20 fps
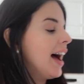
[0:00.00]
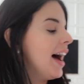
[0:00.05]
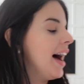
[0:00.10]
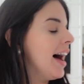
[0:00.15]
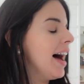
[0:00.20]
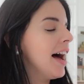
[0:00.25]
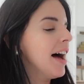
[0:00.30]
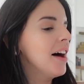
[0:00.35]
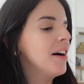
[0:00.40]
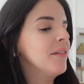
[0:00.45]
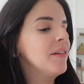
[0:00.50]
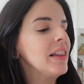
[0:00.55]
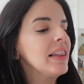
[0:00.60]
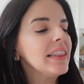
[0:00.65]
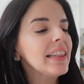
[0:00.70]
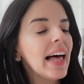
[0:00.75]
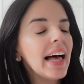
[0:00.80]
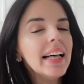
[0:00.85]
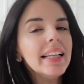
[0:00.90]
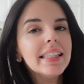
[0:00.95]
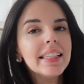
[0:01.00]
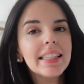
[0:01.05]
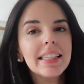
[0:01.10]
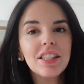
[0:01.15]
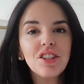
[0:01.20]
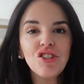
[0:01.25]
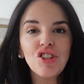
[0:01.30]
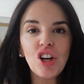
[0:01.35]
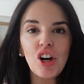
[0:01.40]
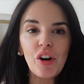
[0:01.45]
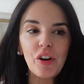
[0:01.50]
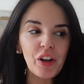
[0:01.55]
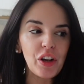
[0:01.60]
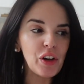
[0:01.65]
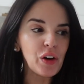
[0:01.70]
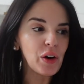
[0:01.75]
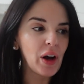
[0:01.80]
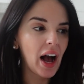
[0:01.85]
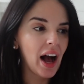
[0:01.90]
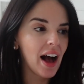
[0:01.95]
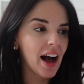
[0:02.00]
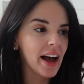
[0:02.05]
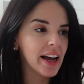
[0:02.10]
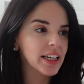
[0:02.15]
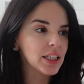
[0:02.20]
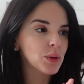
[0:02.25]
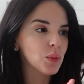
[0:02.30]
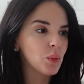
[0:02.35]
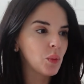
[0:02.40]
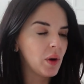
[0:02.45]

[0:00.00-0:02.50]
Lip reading: Let's show you guys